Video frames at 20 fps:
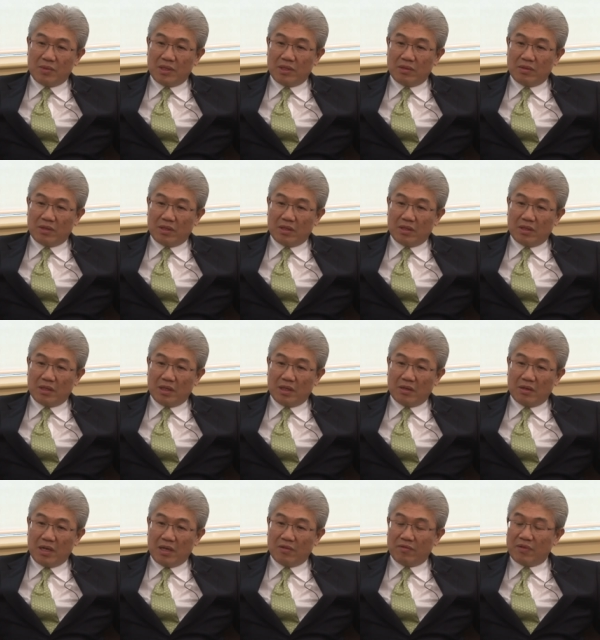whether uh,
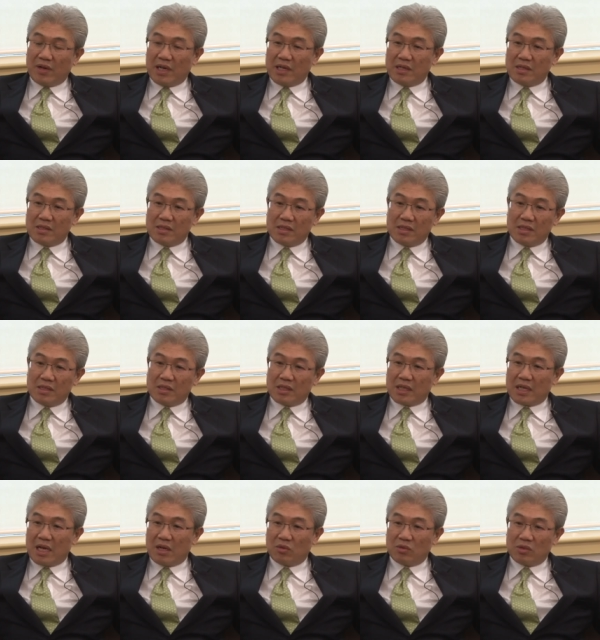you know, advisors,
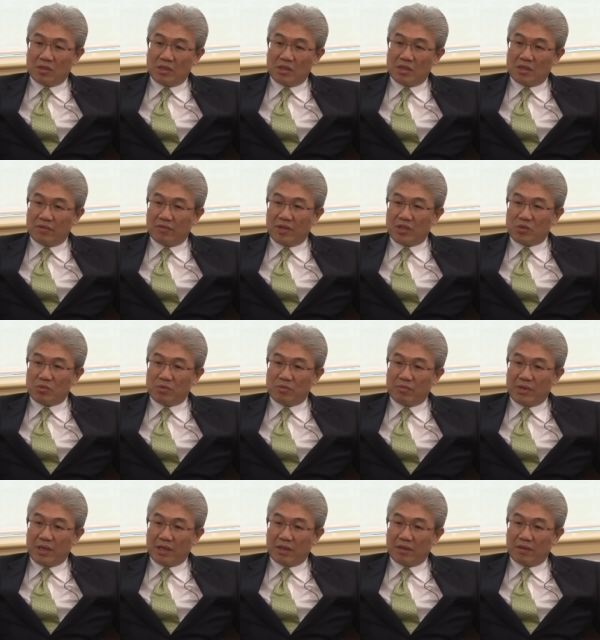accountants,
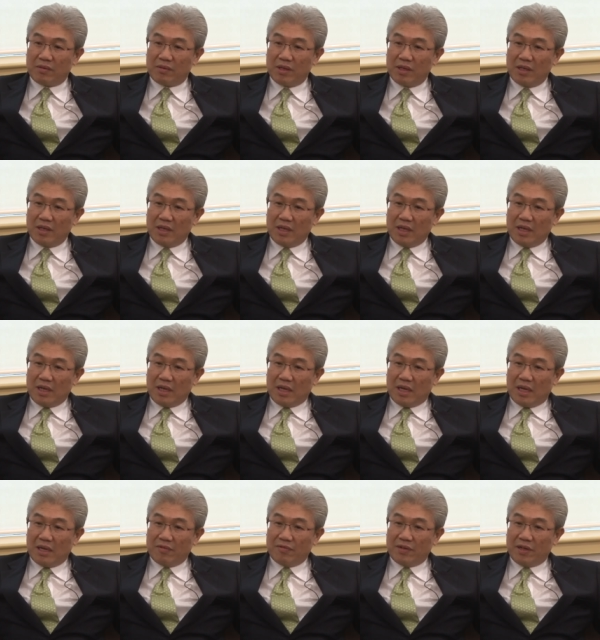investment bankers.
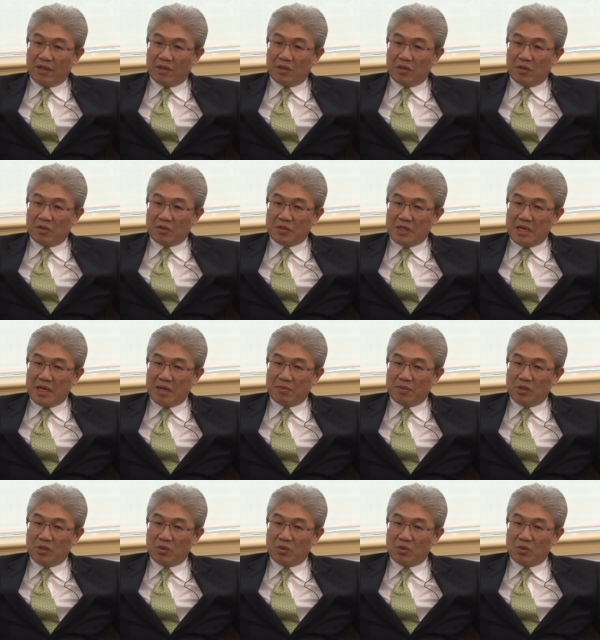I felt a lot of
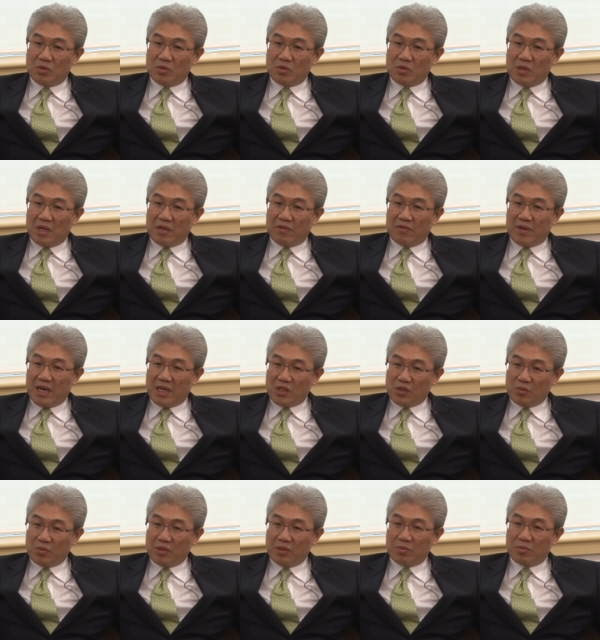time you
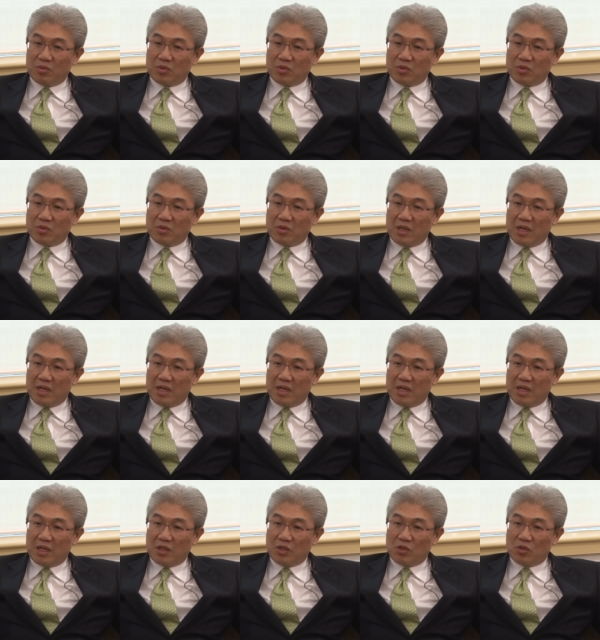advise people,
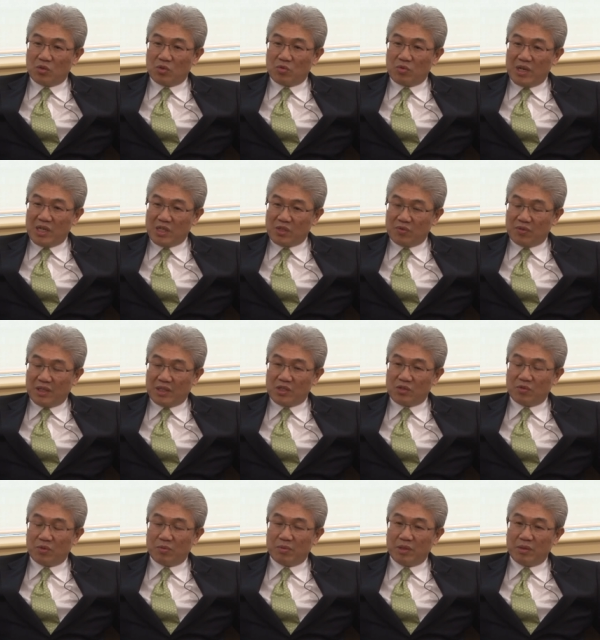uh, you raise
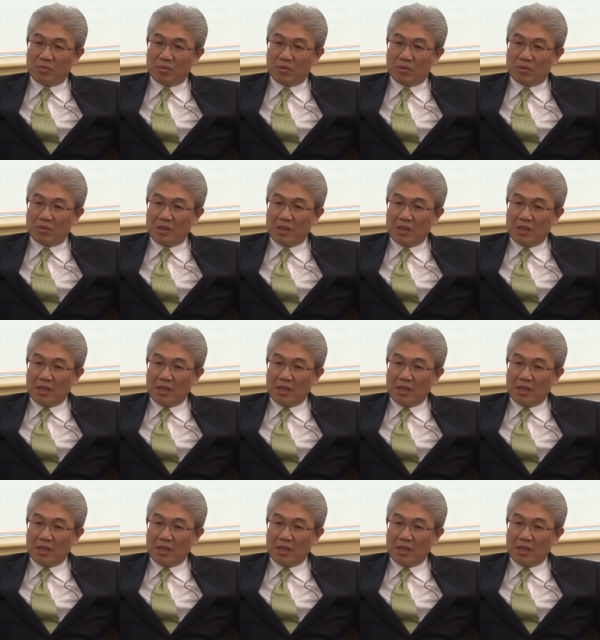funds for people,